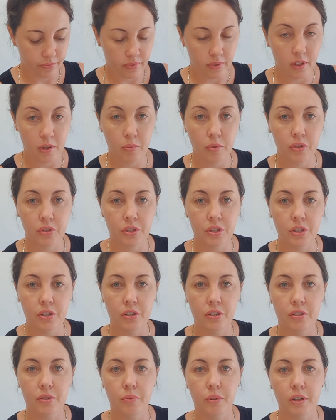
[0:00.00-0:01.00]
you want to
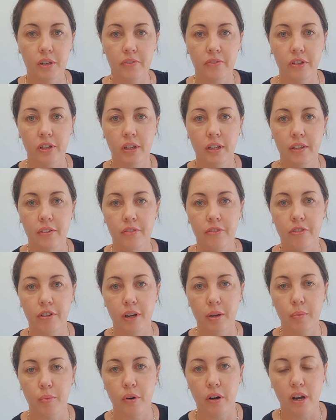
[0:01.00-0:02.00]
use one of your lint-free
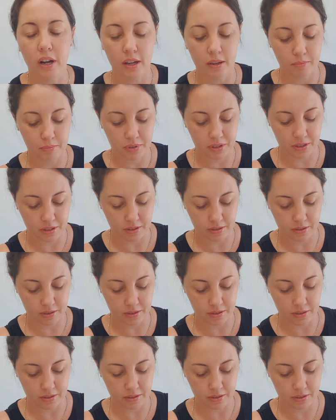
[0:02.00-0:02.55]
wipes